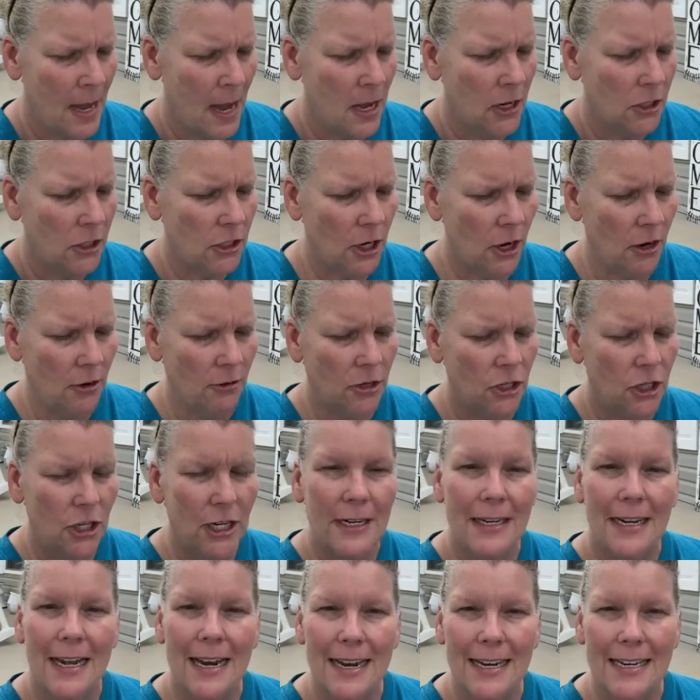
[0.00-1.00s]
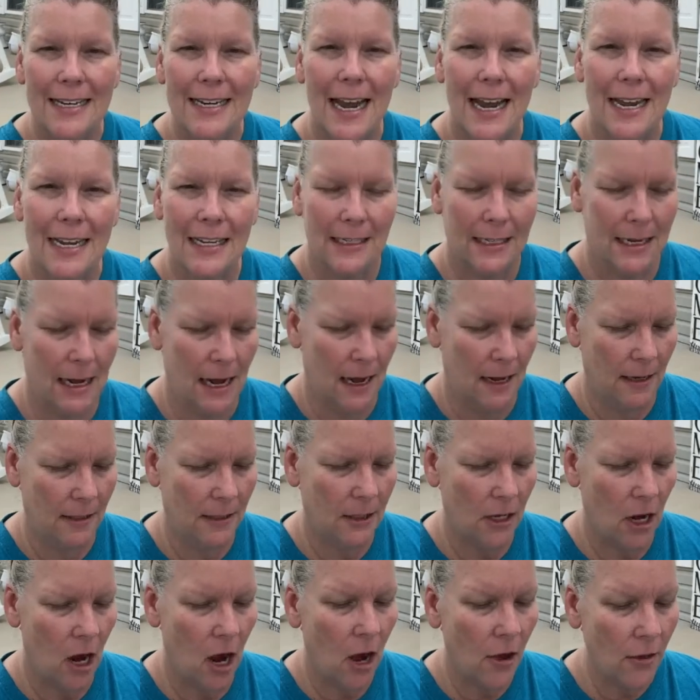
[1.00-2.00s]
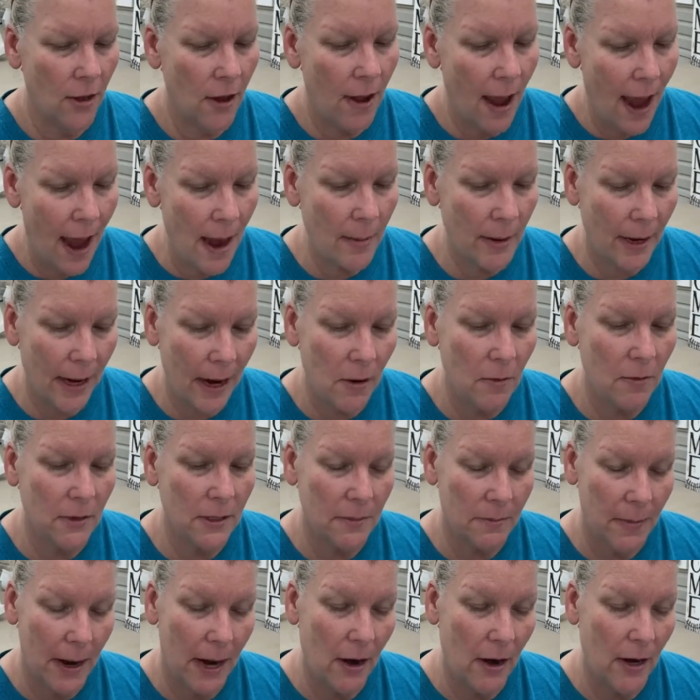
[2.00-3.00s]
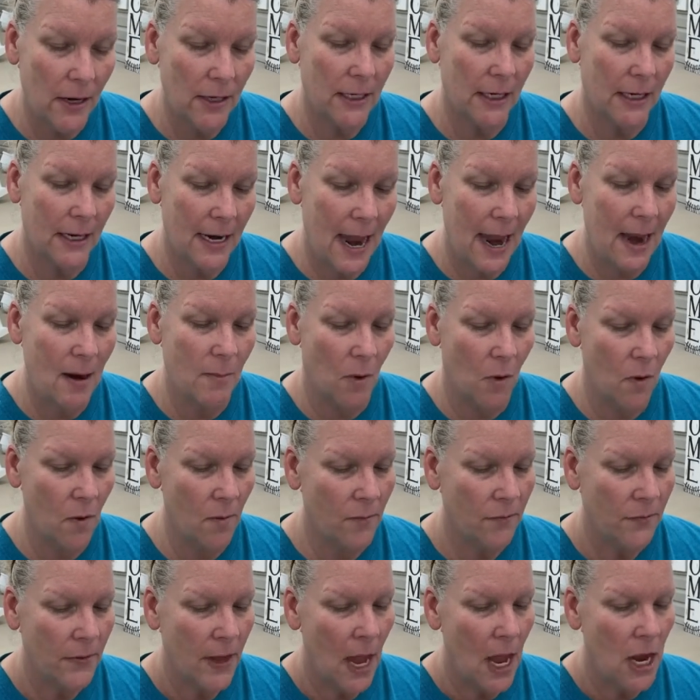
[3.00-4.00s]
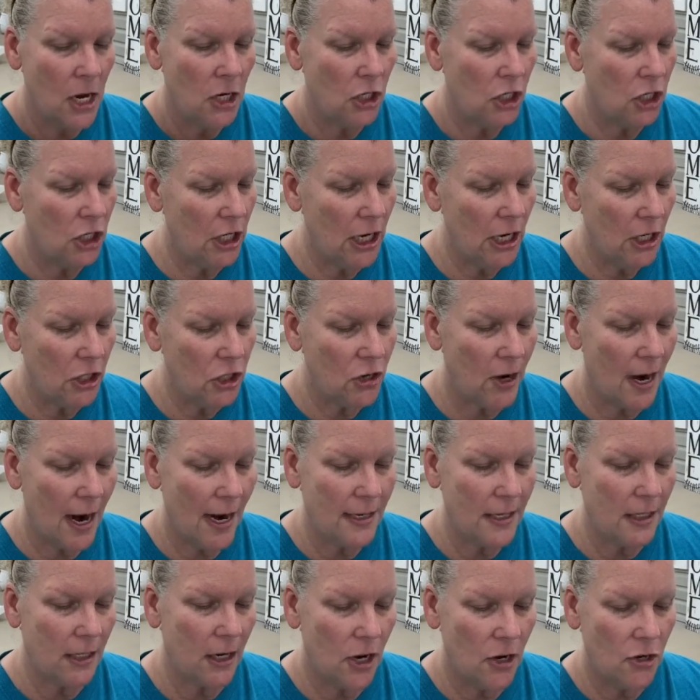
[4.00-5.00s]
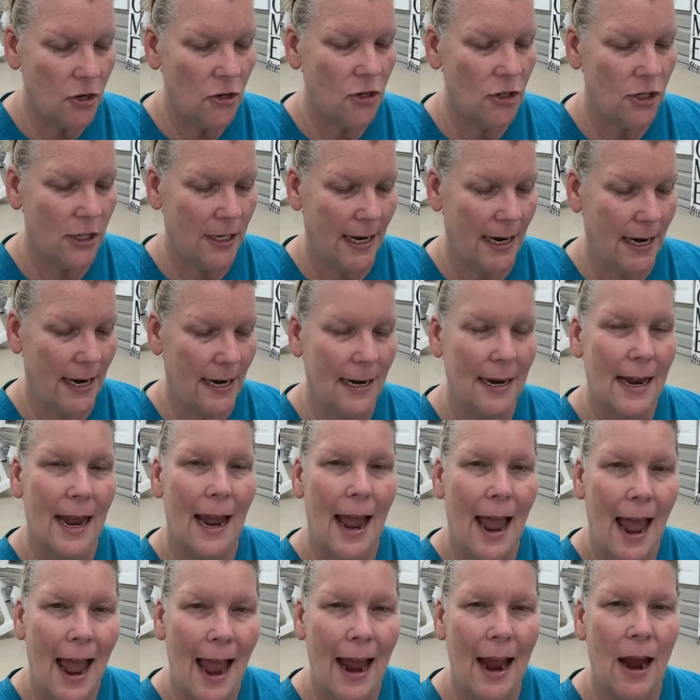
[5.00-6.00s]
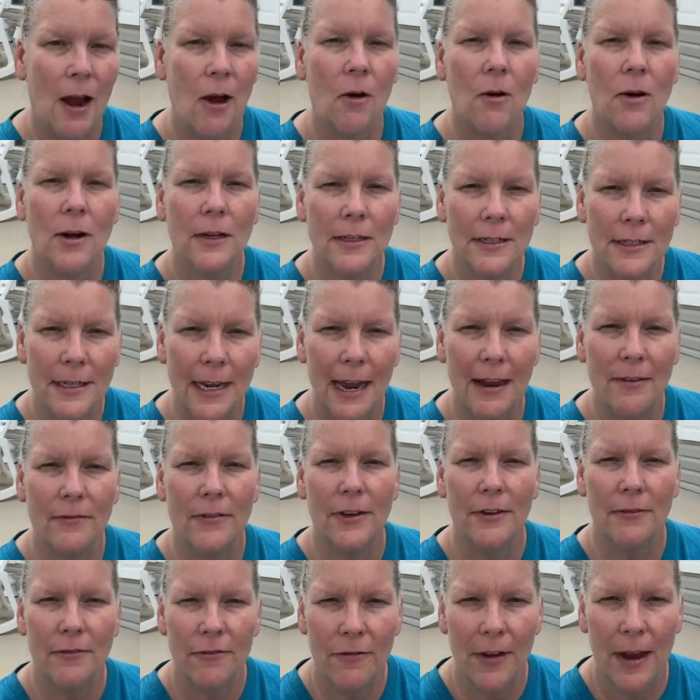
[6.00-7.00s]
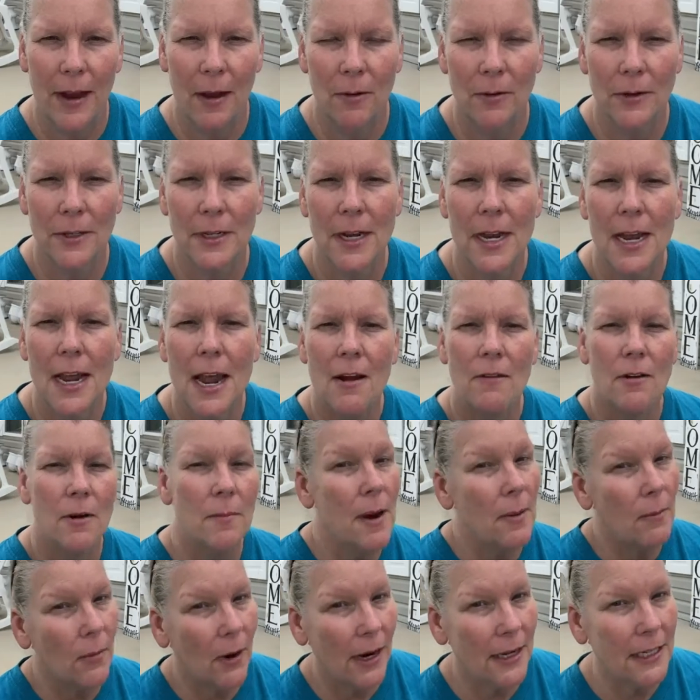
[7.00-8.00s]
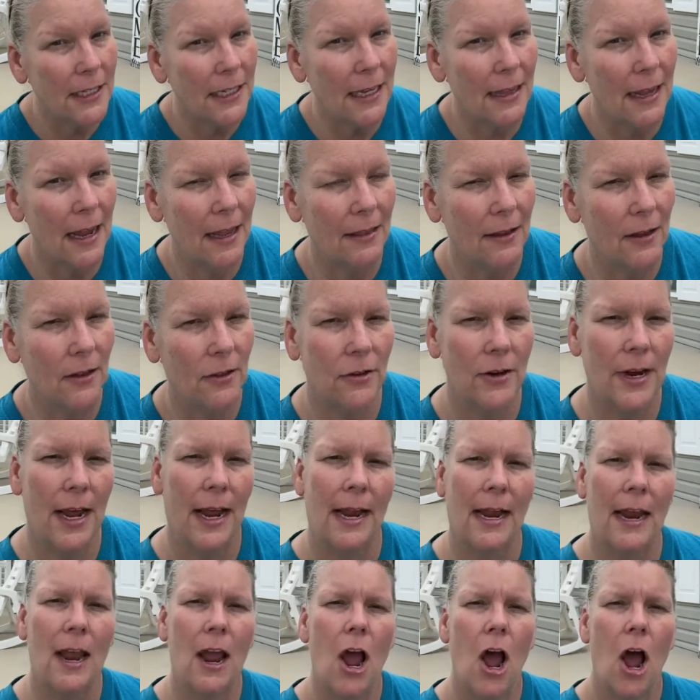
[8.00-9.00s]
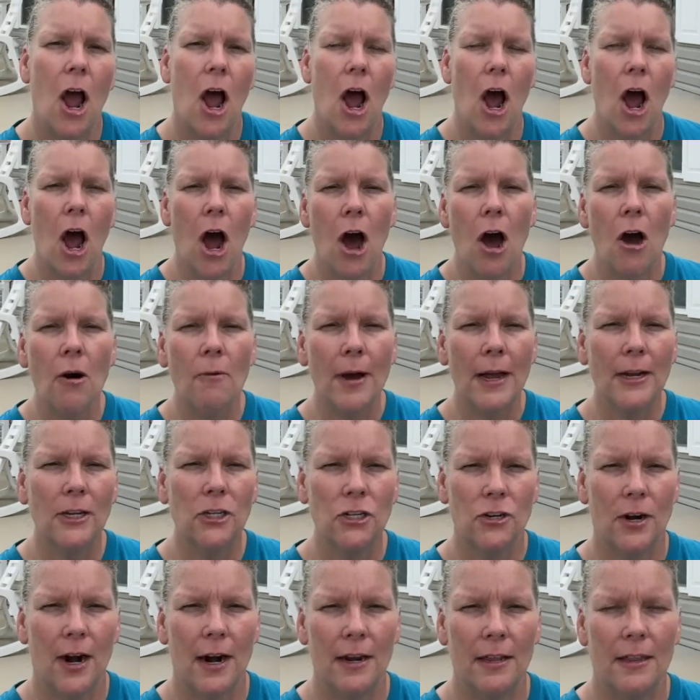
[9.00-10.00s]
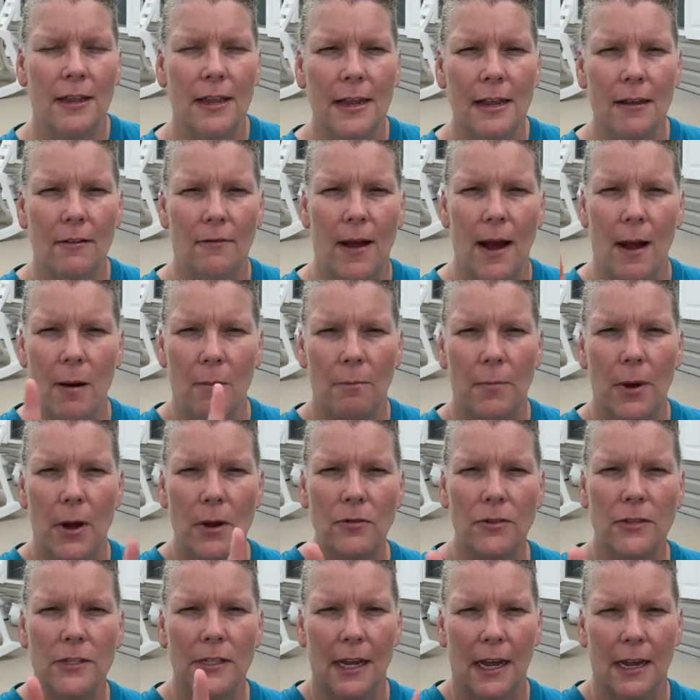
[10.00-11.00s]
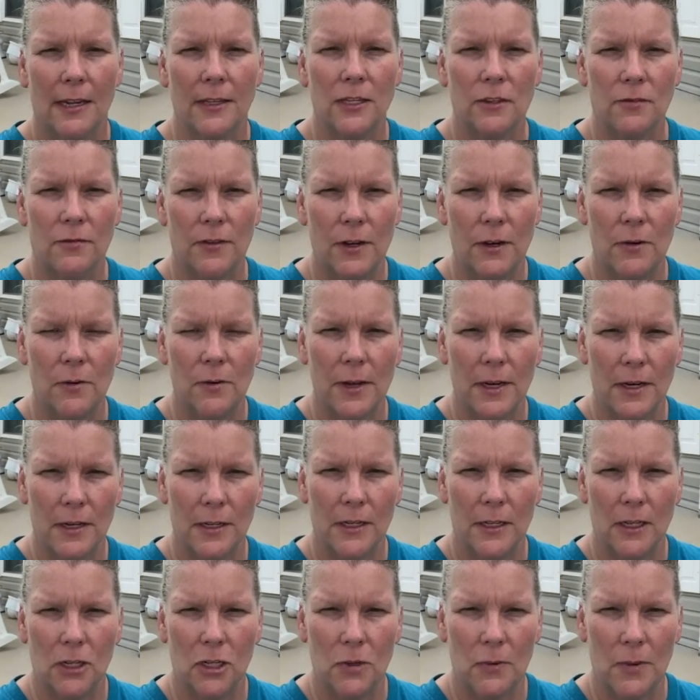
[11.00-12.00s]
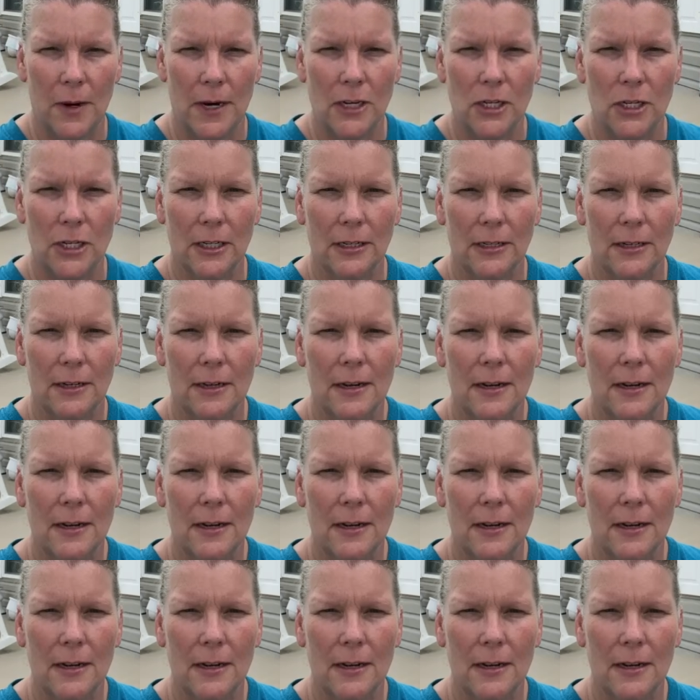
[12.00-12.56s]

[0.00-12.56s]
So she didn't take sides. Although Abigail was married to Nabal, she tried to understand how David felt. Remember, I said that the other day. Always try to think of how both sides feel in a situation.